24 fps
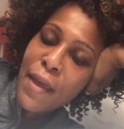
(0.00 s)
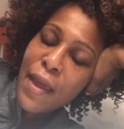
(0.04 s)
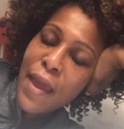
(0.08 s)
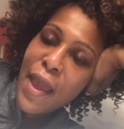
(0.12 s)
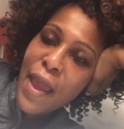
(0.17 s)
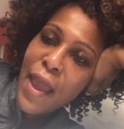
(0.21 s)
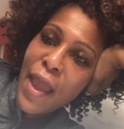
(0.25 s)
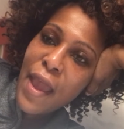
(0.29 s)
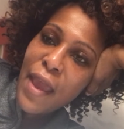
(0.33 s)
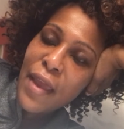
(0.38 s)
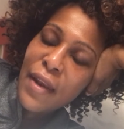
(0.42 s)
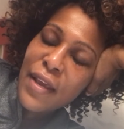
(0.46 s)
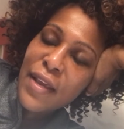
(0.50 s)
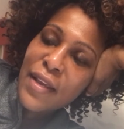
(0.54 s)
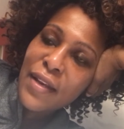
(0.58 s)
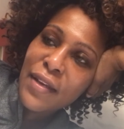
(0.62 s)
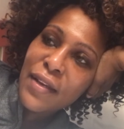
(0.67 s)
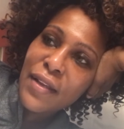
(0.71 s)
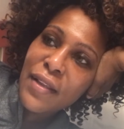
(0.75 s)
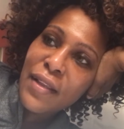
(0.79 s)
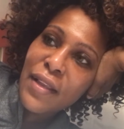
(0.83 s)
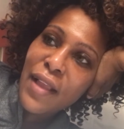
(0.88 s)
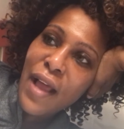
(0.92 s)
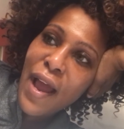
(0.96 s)
And in
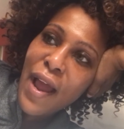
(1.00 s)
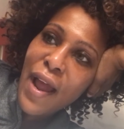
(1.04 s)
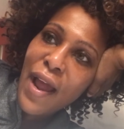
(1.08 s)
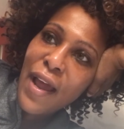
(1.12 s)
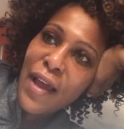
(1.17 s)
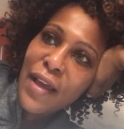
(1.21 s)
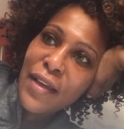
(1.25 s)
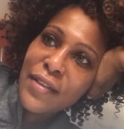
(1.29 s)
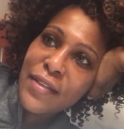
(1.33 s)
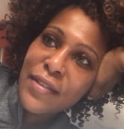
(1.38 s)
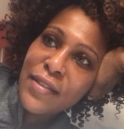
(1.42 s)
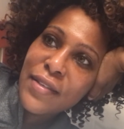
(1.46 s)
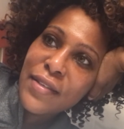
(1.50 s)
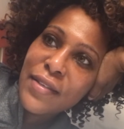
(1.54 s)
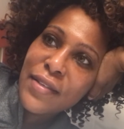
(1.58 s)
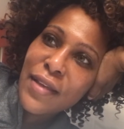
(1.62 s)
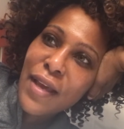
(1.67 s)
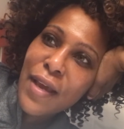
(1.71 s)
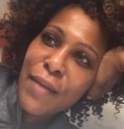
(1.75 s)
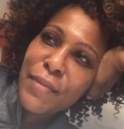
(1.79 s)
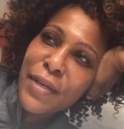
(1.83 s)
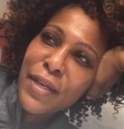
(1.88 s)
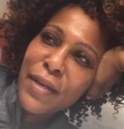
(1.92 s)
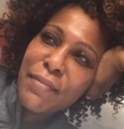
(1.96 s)
class,
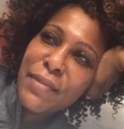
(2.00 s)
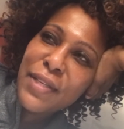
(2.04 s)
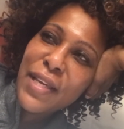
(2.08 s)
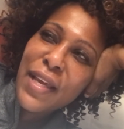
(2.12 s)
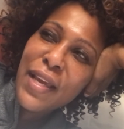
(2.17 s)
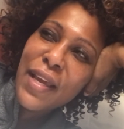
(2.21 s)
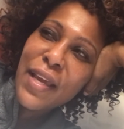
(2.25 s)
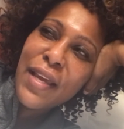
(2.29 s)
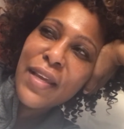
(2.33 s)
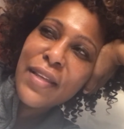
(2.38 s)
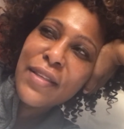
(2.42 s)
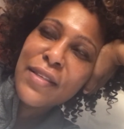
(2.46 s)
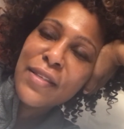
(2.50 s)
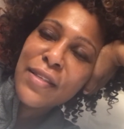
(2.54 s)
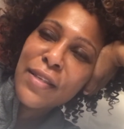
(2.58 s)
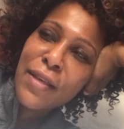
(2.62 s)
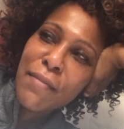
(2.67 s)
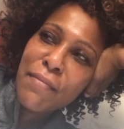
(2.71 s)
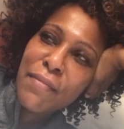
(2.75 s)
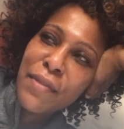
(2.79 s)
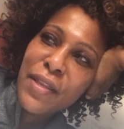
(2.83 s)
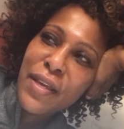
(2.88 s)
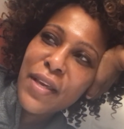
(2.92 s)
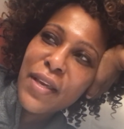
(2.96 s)
I mean, I'm taking in
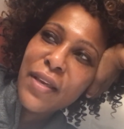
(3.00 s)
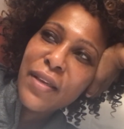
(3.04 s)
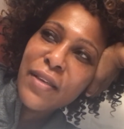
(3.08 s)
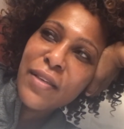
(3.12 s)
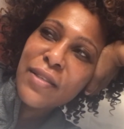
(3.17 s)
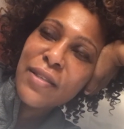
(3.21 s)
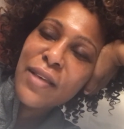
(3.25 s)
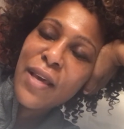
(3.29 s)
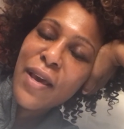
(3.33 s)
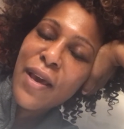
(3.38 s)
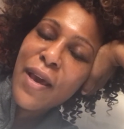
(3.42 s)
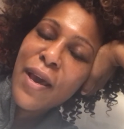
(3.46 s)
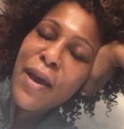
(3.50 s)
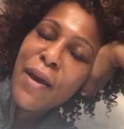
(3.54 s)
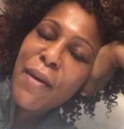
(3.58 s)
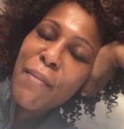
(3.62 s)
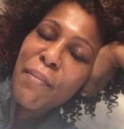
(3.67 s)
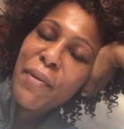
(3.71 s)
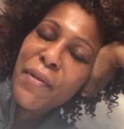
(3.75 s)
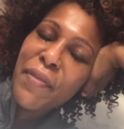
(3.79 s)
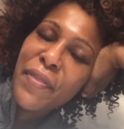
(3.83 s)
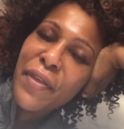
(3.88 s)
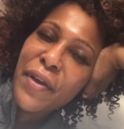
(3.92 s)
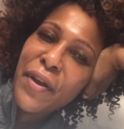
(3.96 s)
some things,
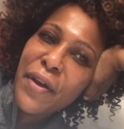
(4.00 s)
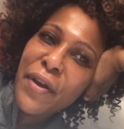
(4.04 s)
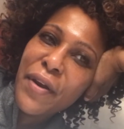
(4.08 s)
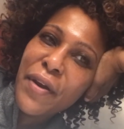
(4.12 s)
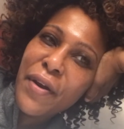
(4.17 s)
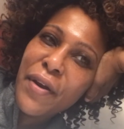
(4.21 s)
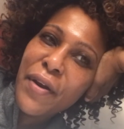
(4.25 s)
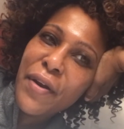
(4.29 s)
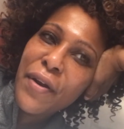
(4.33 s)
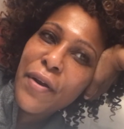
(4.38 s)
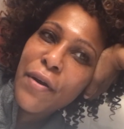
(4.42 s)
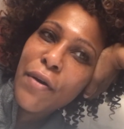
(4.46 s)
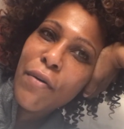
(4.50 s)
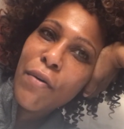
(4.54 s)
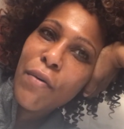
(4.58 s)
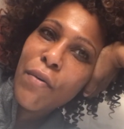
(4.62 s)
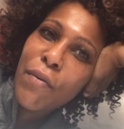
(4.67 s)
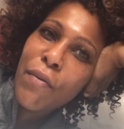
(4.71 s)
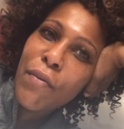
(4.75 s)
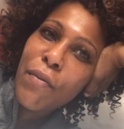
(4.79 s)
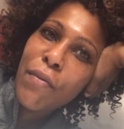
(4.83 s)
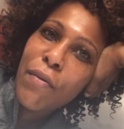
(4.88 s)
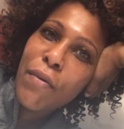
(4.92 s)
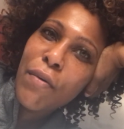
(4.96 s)
but there
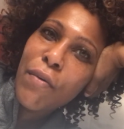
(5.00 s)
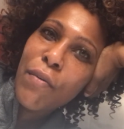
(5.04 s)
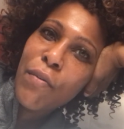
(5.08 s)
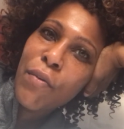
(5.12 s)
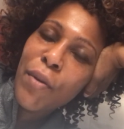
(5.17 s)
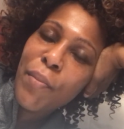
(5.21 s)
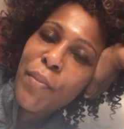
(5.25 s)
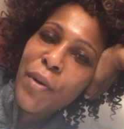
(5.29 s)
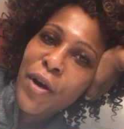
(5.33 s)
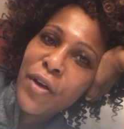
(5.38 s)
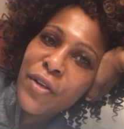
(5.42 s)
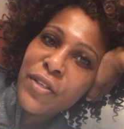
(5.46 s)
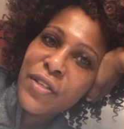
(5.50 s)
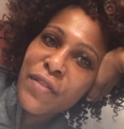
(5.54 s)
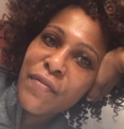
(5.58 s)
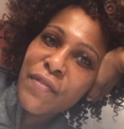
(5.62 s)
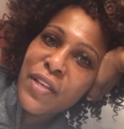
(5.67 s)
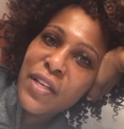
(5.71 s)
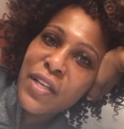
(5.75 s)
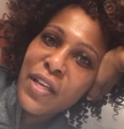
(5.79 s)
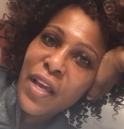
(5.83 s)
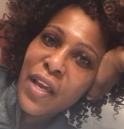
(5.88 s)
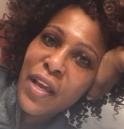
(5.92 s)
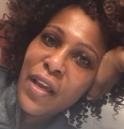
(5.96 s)
were parts of the
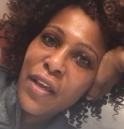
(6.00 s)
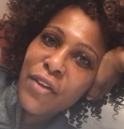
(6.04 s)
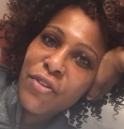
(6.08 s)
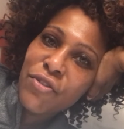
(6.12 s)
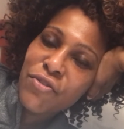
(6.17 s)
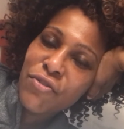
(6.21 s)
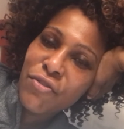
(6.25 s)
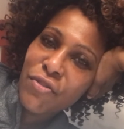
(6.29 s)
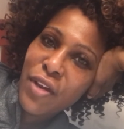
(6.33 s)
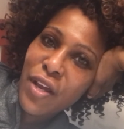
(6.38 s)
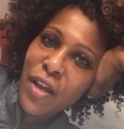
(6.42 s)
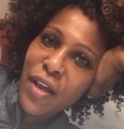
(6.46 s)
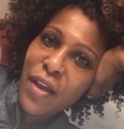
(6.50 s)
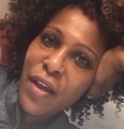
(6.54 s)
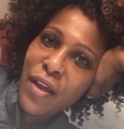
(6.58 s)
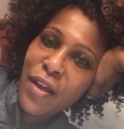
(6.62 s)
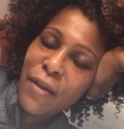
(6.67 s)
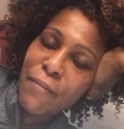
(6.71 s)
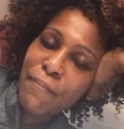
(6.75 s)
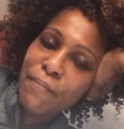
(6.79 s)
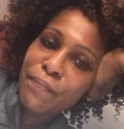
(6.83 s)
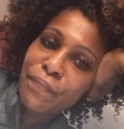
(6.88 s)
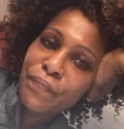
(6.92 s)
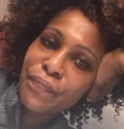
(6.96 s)
day yesterday
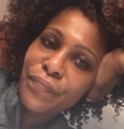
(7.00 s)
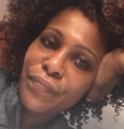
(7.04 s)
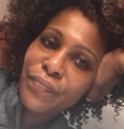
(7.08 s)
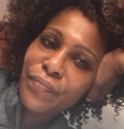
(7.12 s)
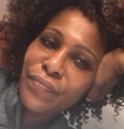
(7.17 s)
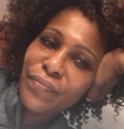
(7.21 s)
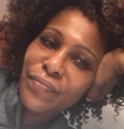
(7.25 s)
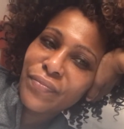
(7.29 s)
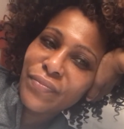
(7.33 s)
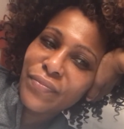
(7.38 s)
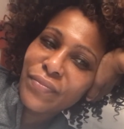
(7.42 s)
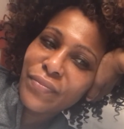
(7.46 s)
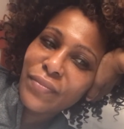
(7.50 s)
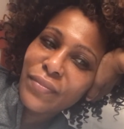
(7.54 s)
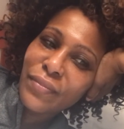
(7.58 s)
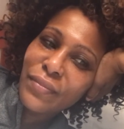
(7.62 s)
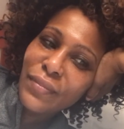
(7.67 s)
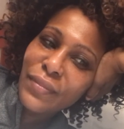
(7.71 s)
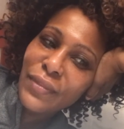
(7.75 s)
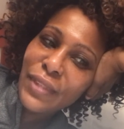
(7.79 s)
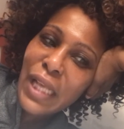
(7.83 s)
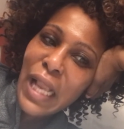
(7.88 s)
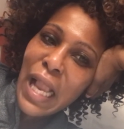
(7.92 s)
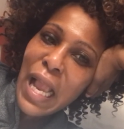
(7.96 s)

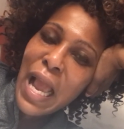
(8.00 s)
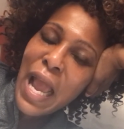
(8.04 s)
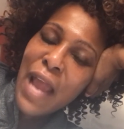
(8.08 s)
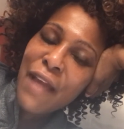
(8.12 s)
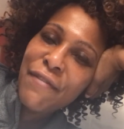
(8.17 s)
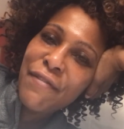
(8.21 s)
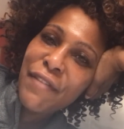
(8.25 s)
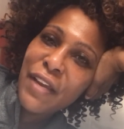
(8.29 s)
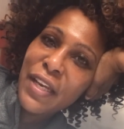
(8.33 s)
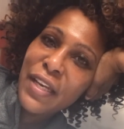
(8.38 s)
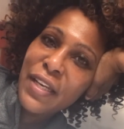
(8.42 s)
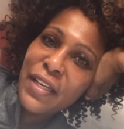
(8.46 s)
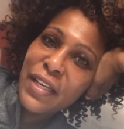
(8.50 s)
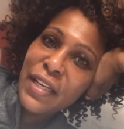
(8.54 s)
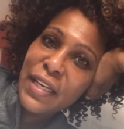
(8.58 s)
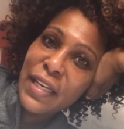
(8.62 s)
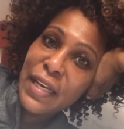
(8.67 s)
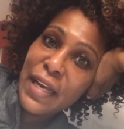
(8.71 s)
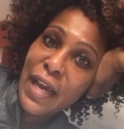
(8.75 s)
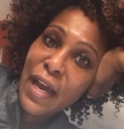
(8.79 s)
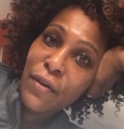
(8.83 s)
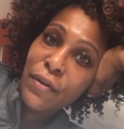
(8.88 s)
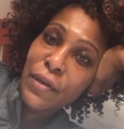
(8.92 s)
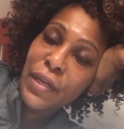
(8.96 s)
I faded in and
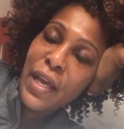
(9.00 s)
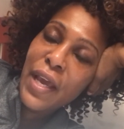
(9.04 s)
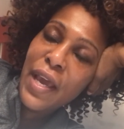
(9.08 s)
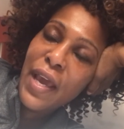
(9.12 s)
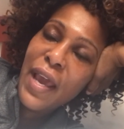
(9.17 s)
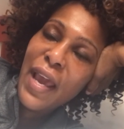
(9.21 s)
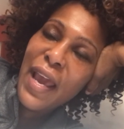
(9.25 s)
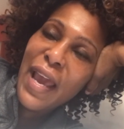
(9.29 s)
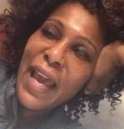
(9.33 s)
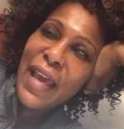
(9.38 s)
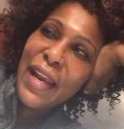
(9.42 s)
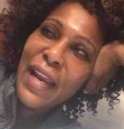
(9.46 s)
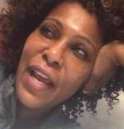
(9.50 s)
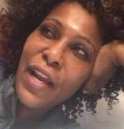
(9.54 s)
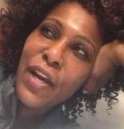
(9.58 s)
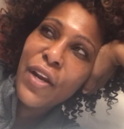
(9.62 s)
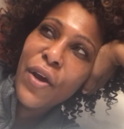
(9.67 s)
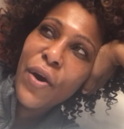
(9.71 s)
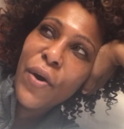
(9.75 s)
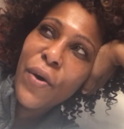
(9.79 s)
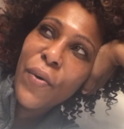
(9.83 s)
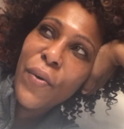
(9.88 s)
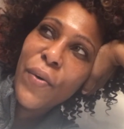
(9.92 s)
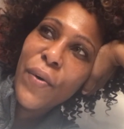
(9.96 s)
out. And I
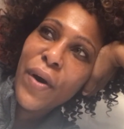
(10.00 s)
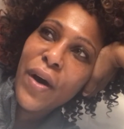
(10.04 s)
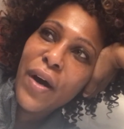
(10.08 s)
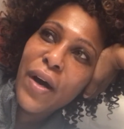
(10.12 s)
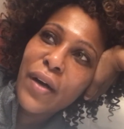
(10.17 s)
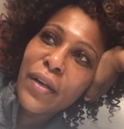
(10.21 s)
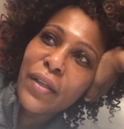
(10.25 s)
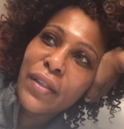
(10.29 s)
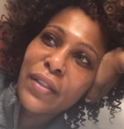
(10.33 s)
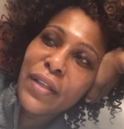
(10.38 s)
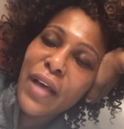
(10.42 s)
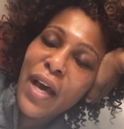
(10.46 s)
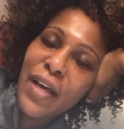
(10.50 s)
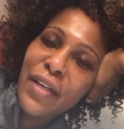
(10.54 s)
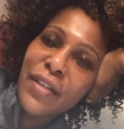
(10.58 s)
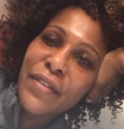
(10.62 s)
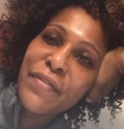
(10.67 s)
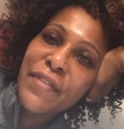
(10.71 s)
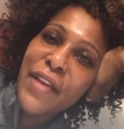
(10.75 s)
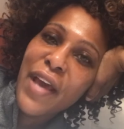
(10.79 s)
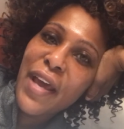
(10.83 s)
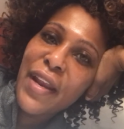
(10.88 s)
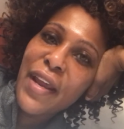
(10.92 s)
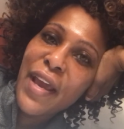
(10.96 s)
know a lot
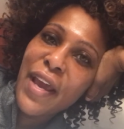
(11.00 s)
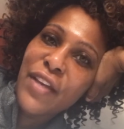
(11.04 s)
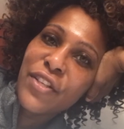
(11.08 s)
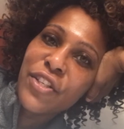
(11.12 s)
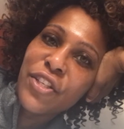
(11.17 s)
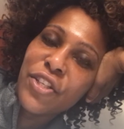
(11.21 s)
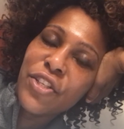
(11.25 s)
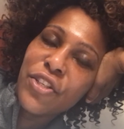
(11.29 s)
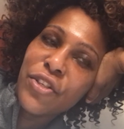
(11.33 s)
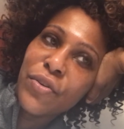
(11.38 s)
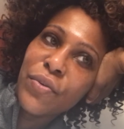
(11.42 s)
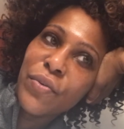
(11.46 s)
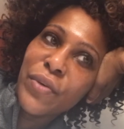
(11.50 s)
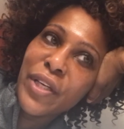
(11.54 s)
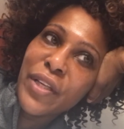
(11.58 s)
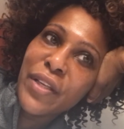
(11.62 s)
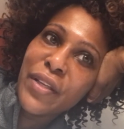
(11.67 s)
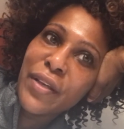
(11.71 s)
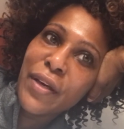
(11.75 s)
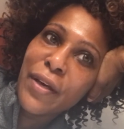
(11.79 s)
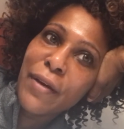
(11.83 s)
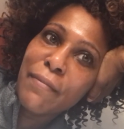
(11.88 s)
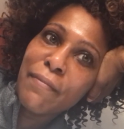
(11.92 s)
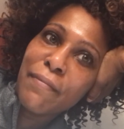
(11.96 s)
of that had to do
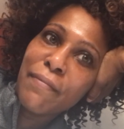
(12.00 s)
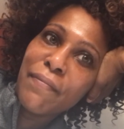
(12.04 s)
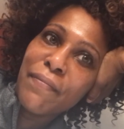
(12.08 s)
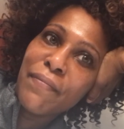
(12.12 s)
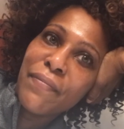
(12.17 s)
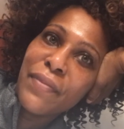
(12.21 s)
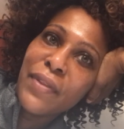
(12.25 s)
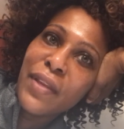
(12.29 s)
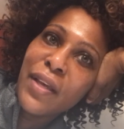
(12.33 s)
with um,